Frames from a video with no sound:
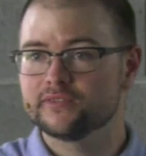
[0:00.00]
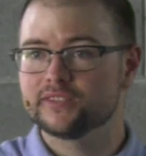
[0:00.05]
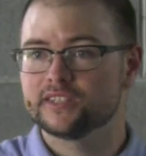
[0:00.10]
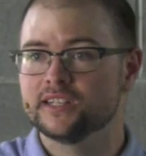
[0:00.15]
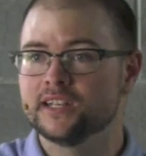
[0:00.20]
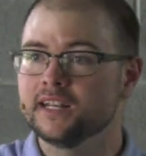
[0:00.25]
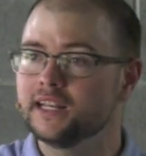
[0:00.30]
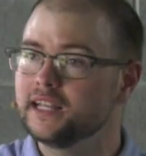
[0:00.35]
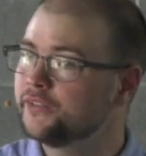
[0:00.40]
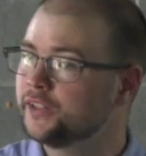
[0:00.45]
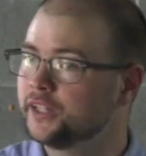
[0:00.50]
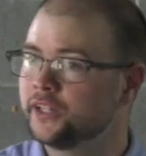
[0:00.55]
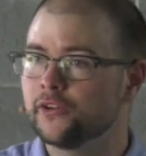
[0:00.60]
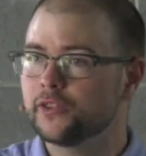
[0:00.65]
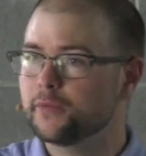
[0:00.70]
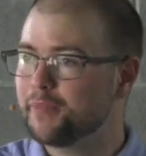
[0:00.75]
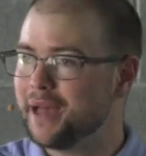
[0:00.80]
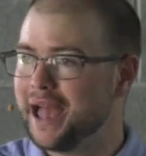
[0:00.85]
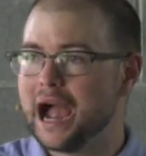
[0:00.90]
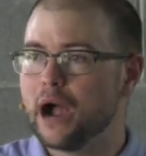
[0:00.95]
of sin, even though
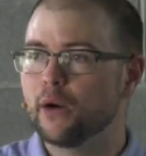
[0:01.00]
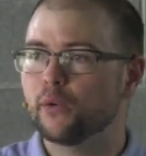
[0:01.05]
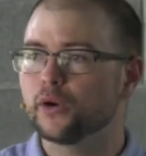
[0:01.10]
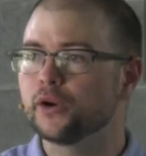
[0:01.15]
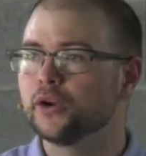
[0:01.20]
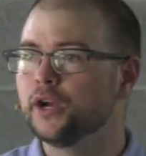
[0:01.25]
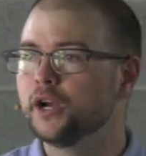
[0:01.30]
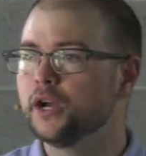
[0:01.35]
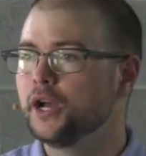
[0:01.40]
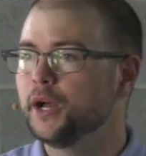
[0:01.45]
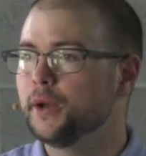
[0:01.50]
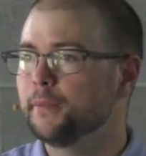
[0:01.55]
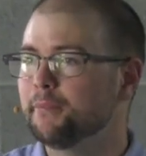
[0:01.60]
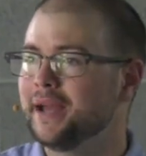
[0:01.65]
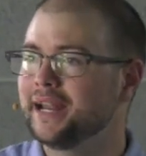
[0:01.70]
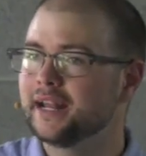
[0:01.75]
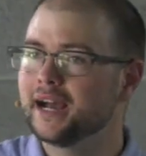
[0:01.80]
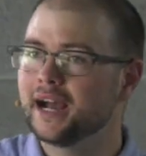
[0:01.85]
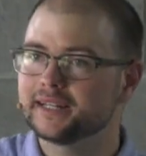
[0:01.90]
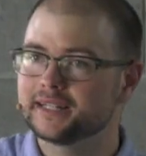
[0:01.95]
the power
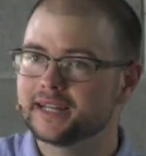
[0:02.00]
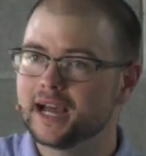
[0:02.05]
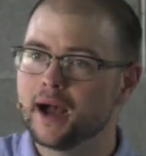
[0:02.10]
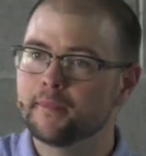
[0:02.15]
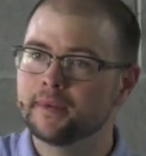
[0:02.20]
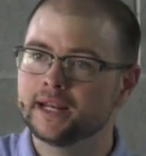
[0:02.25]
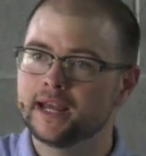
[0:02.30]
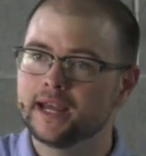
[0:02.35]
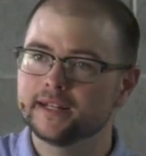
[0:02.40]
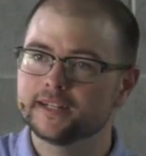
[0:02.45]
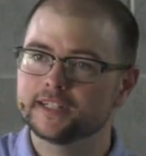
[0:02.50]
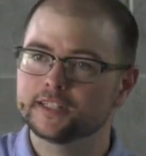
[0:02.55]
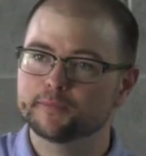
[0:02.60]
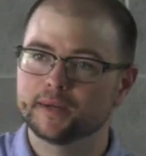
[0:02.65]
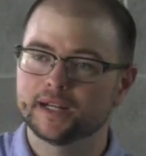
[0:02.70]
may not dominate us.